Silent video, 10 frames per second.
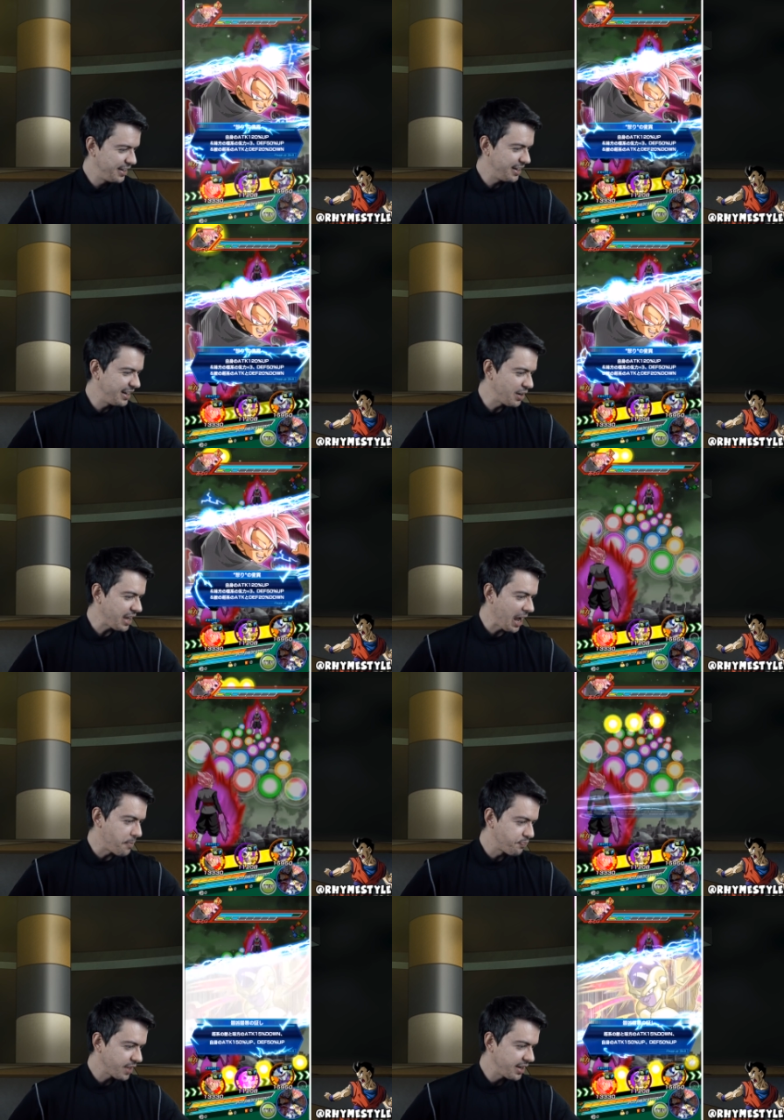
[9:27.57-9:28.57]
Uh, okay,
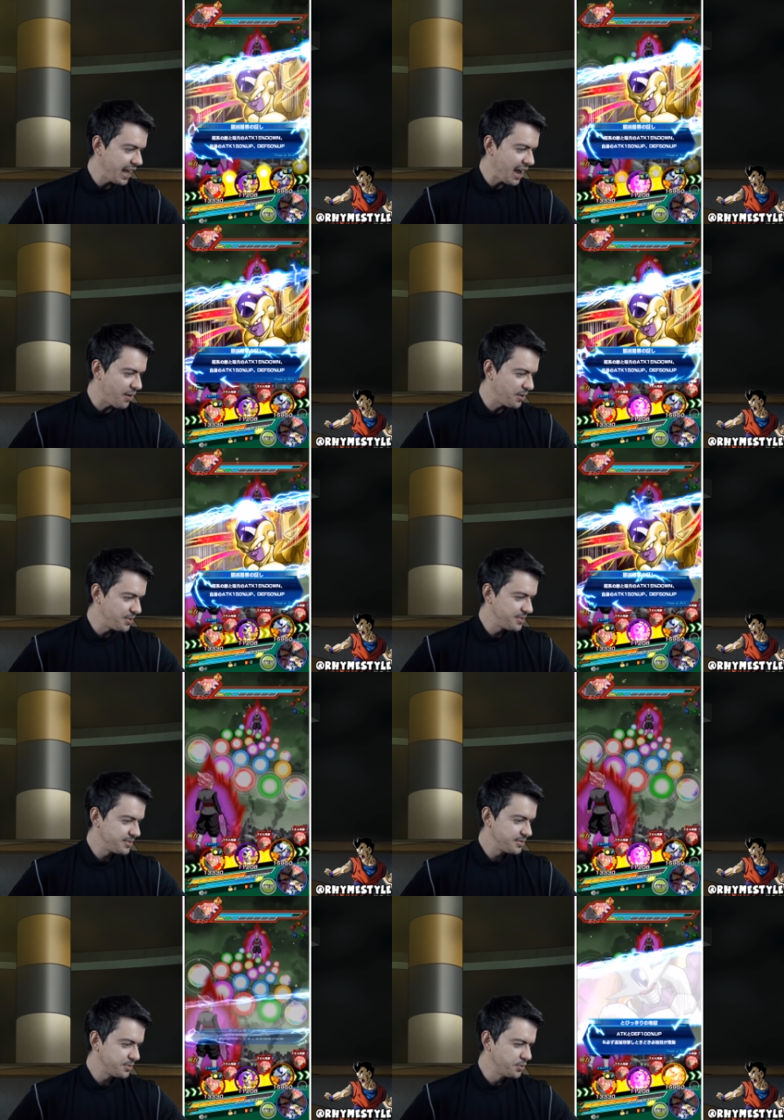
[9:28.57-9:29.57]
now,
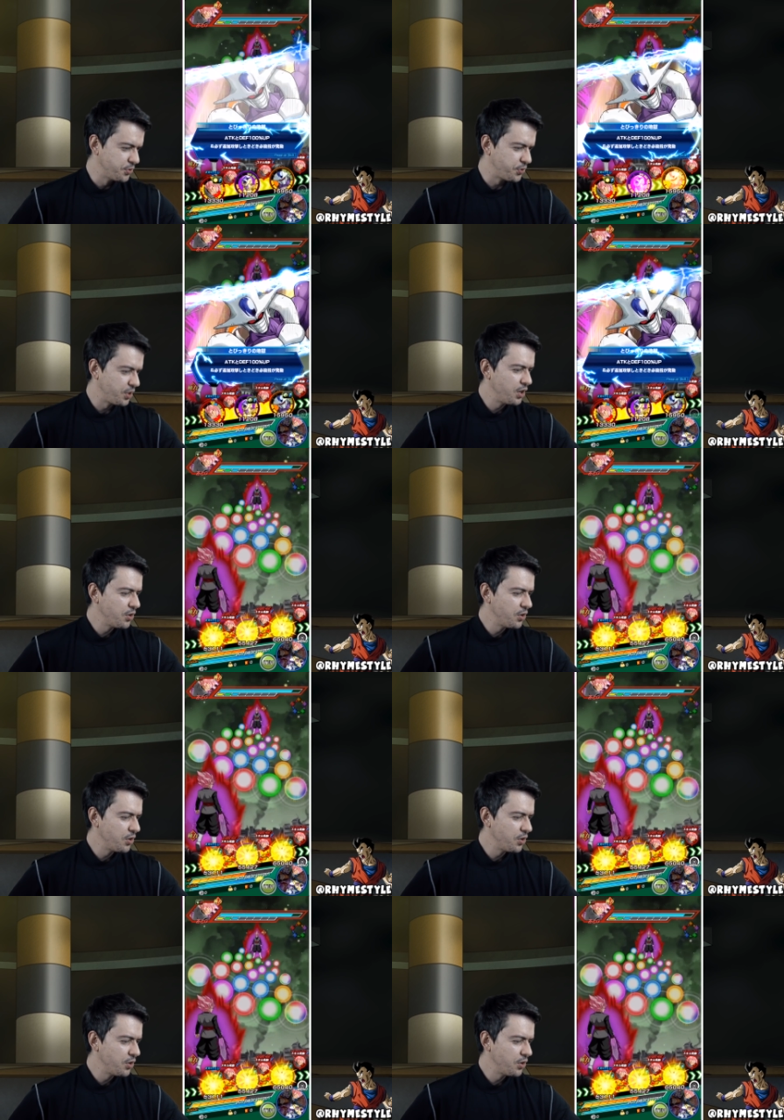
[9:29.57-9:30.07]
oof.